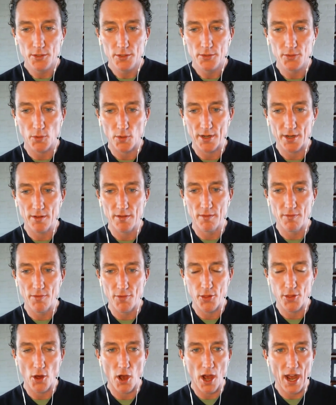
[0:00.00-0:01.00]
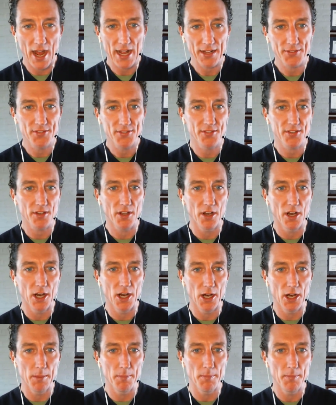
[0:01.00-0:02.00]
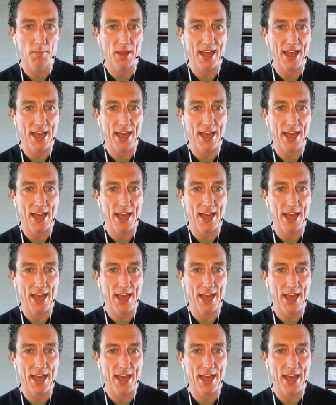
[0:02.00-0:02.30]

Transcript: sort of thoughts um,